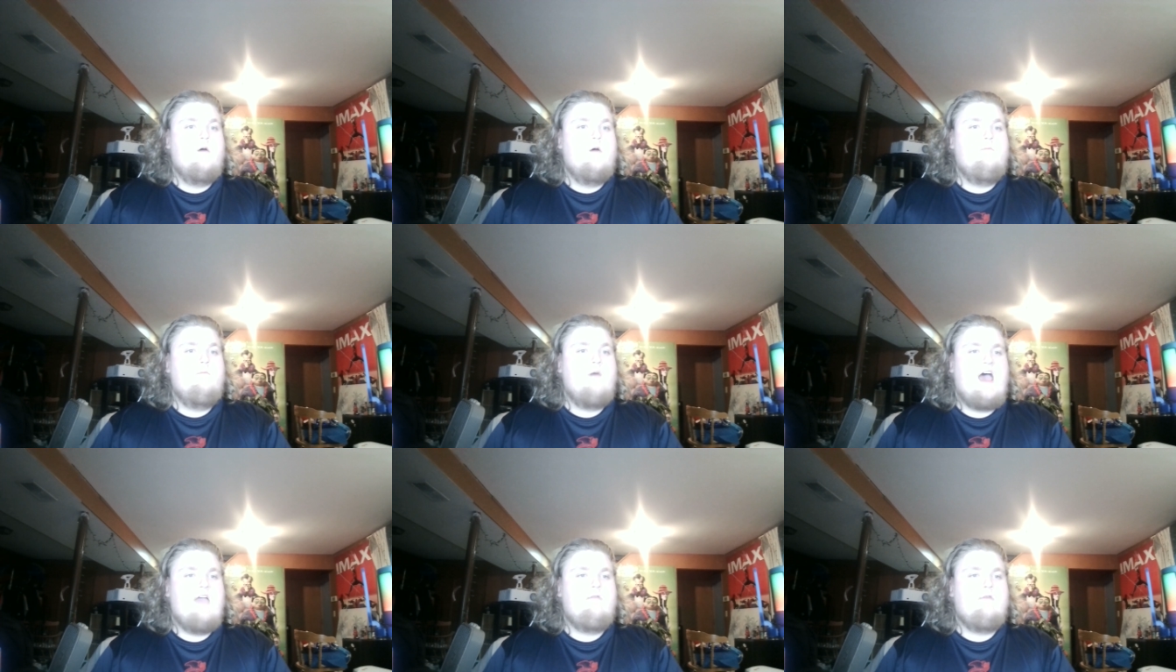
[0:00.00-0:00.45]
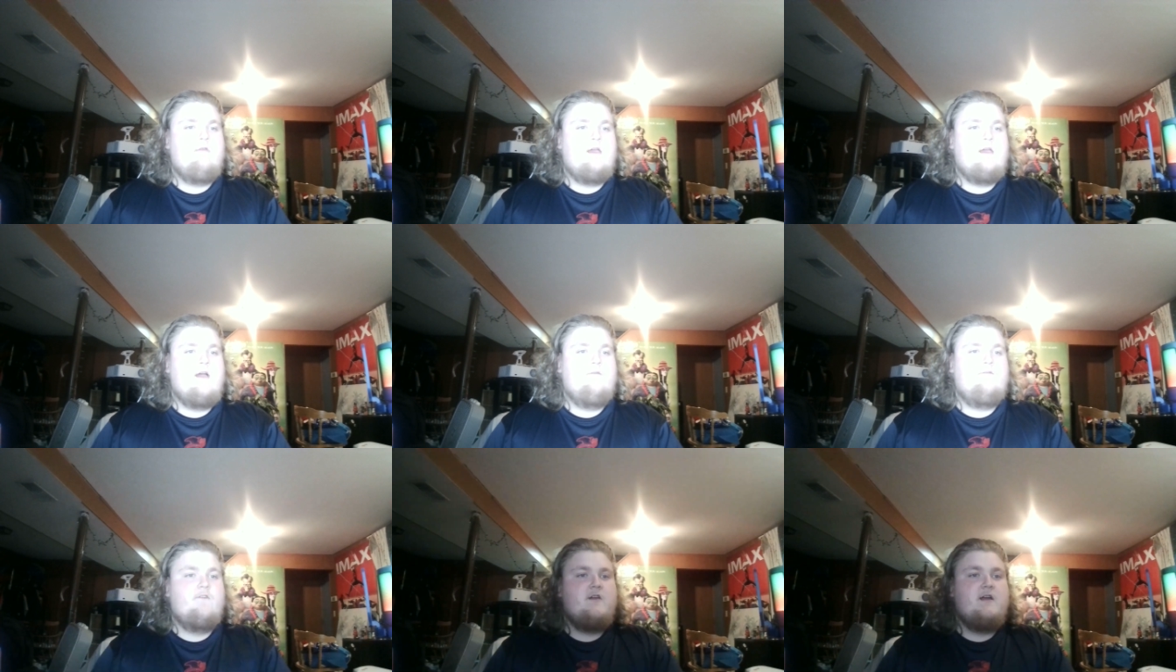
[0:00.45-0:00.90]
By the way,
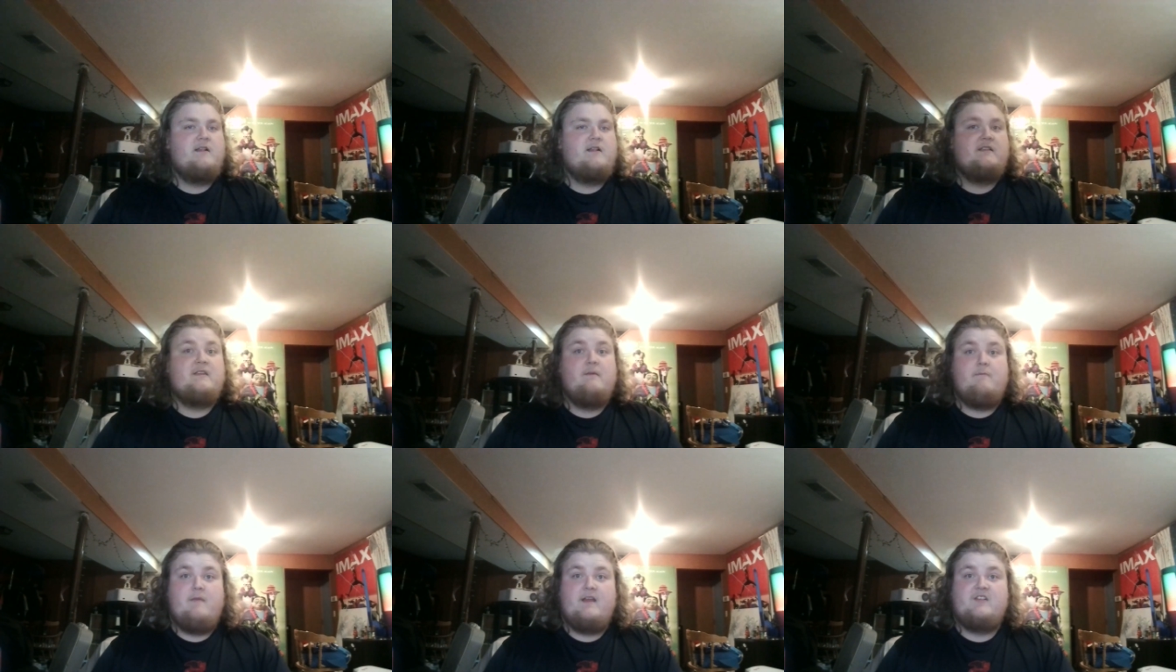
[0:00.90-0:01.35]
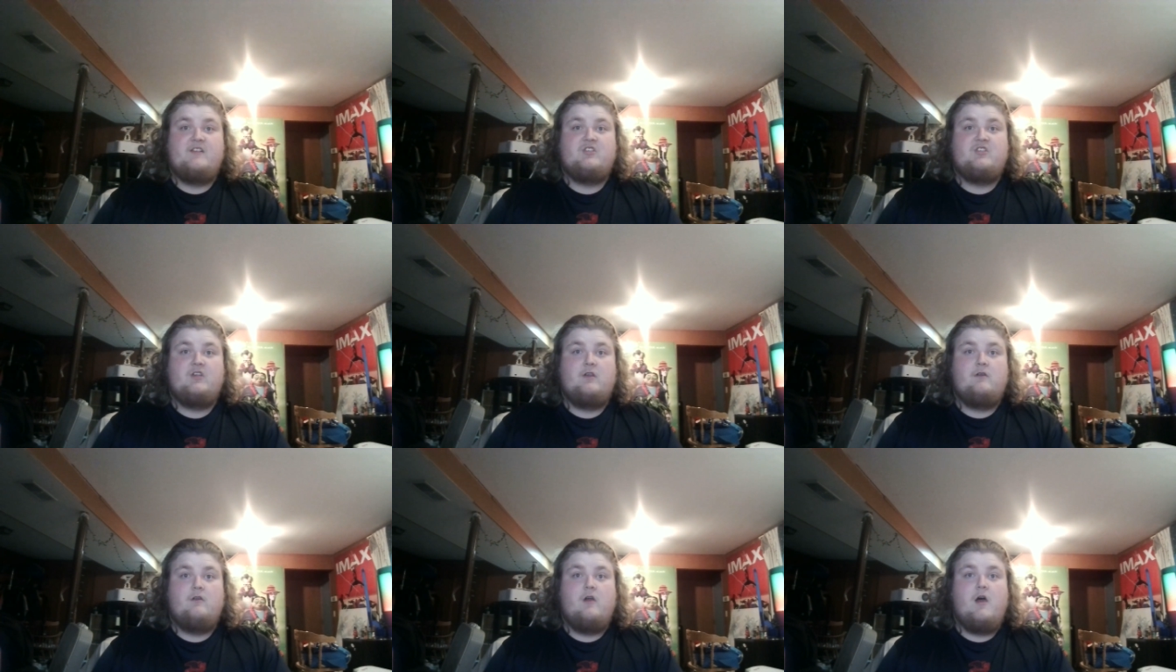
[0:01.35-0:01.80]
I forgot to
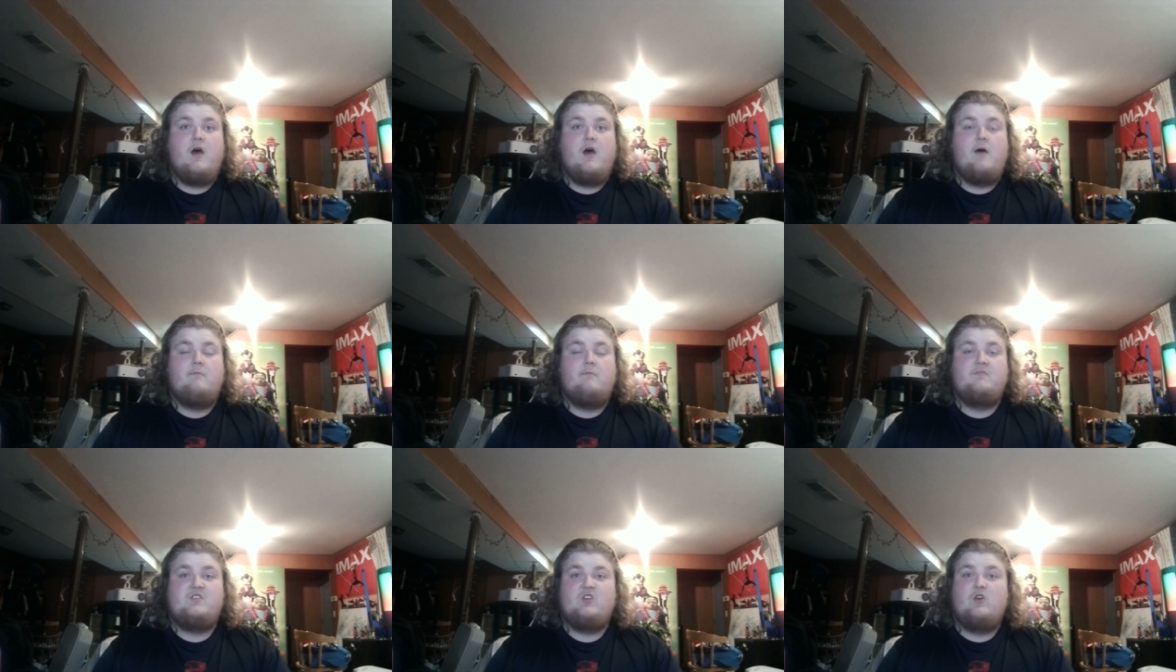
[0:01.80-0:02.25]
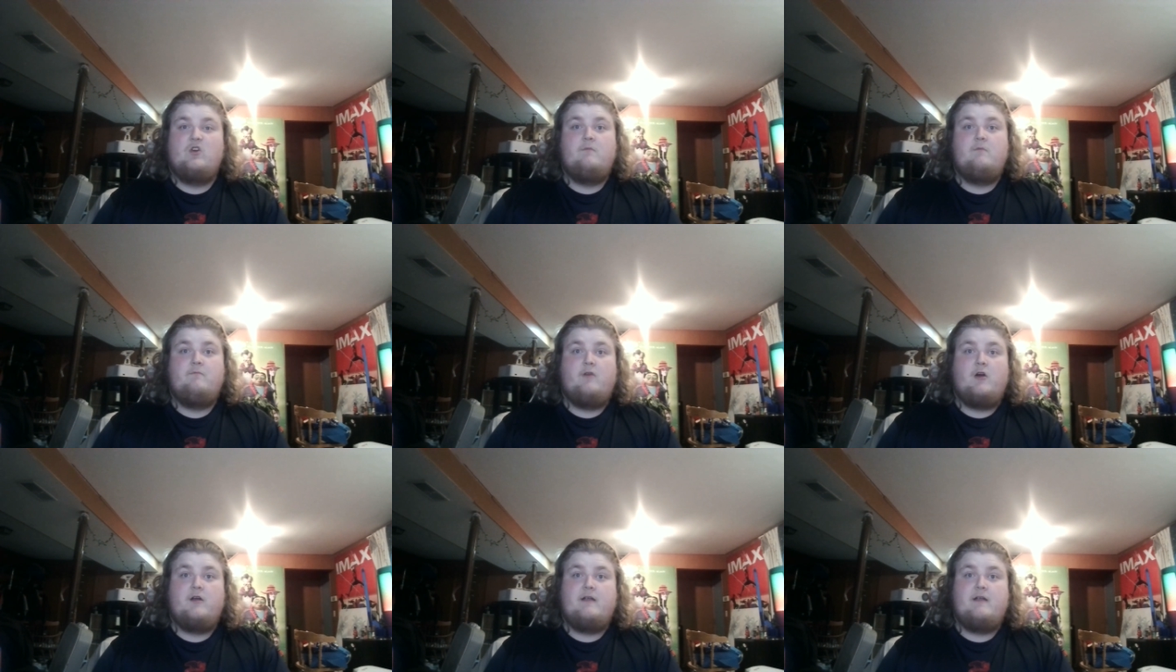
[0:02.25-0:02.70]
mention, during
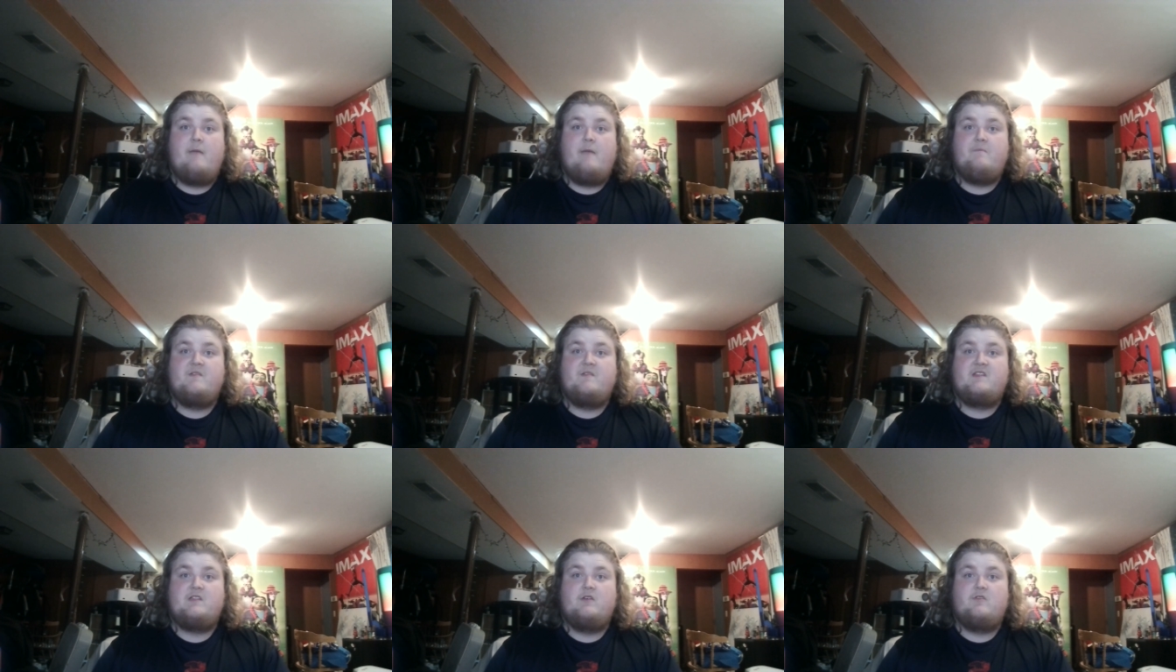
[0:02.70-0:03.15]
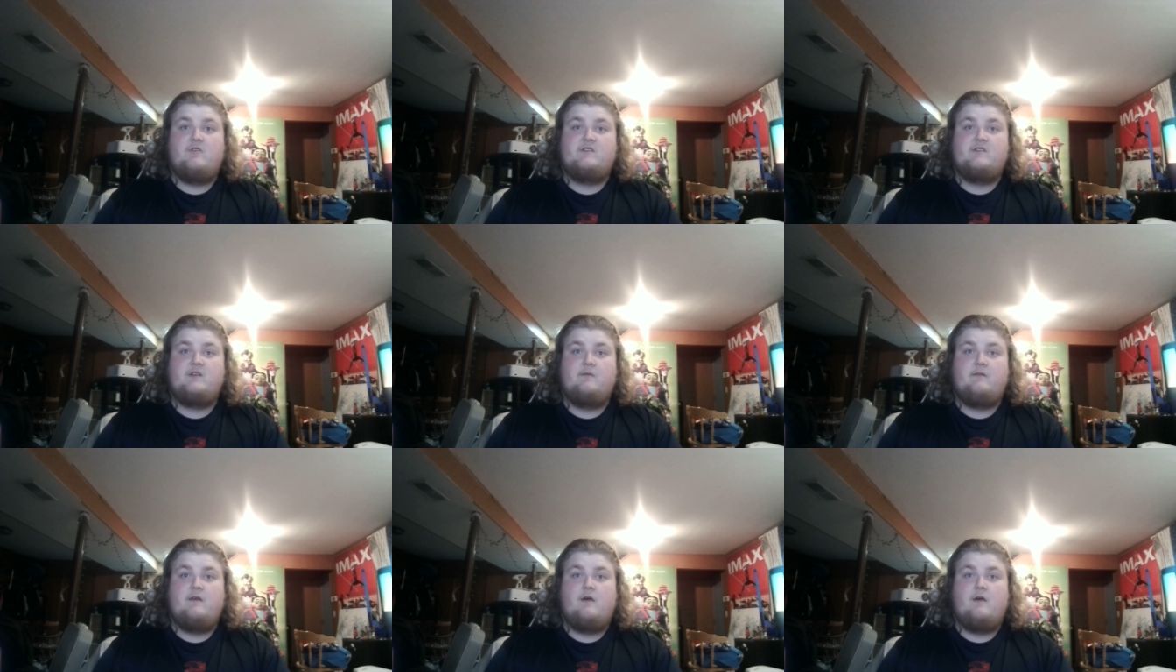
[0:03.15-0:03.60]
part
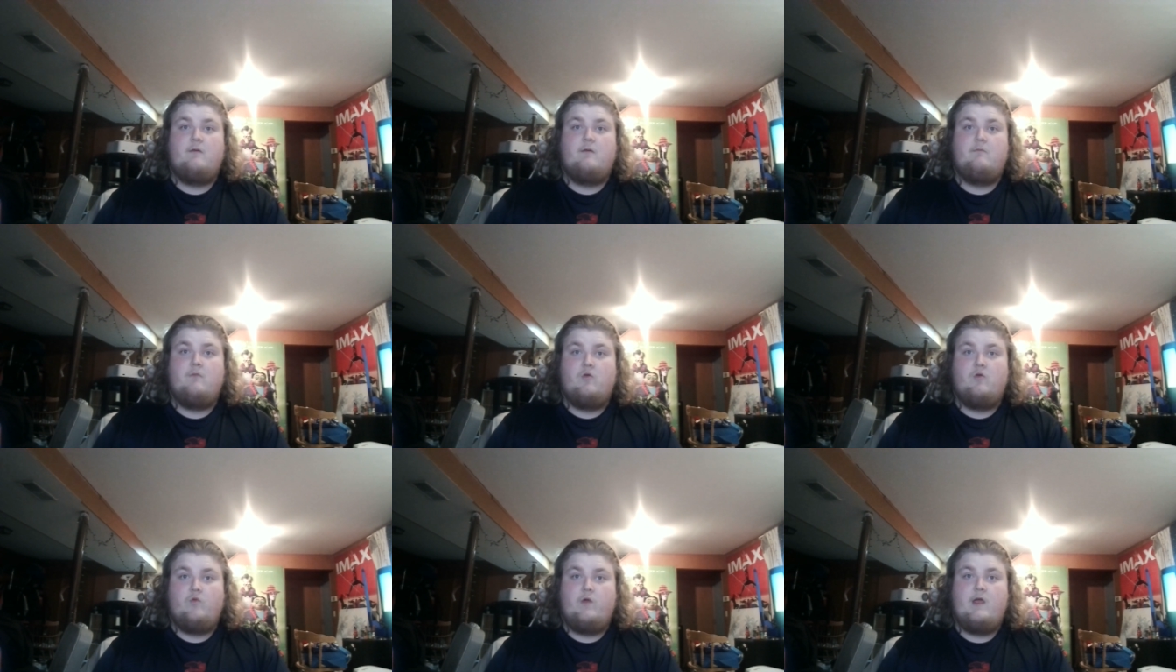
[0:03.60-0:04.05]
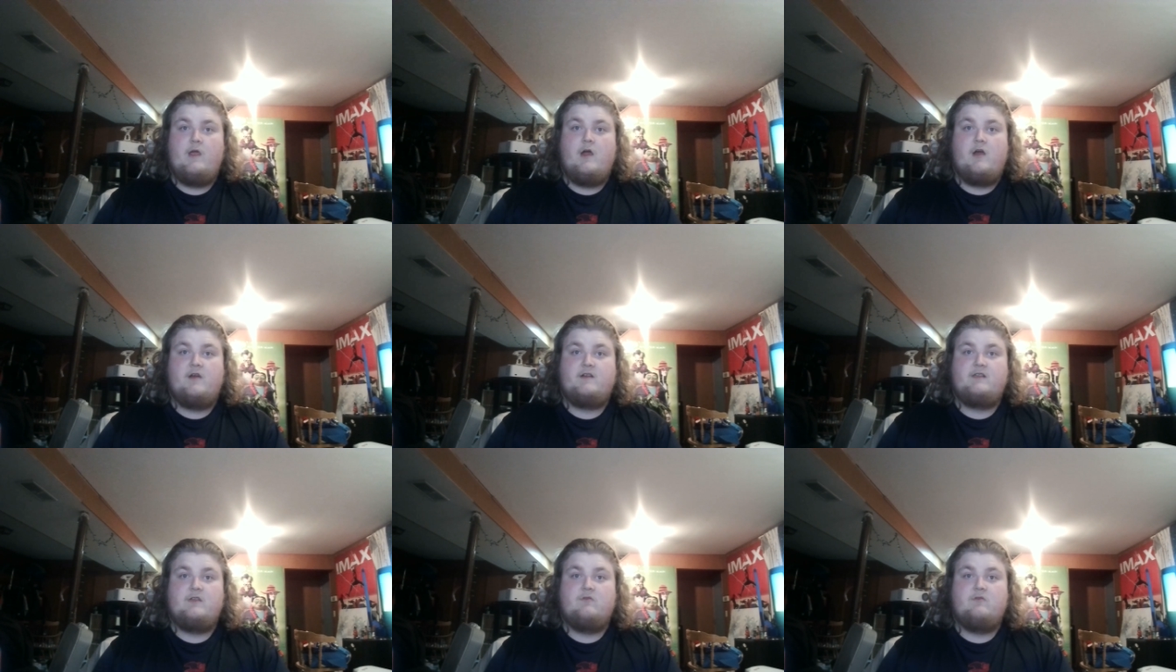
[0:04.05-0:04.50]
episodes of the Maria
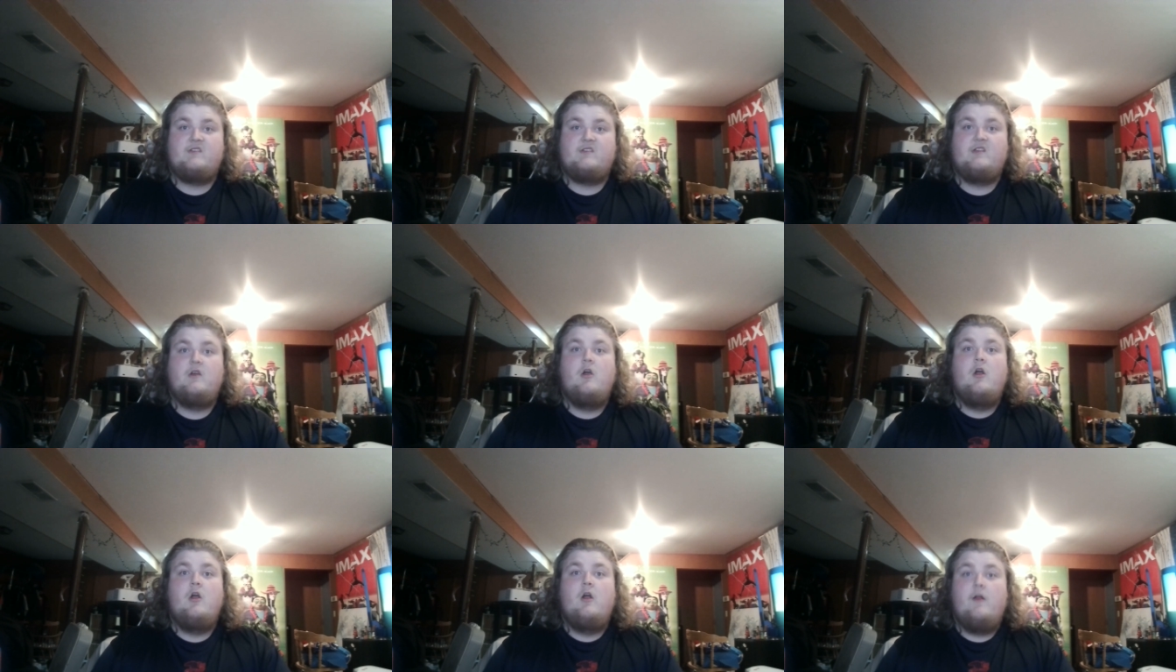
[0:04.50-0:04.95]
Ark series,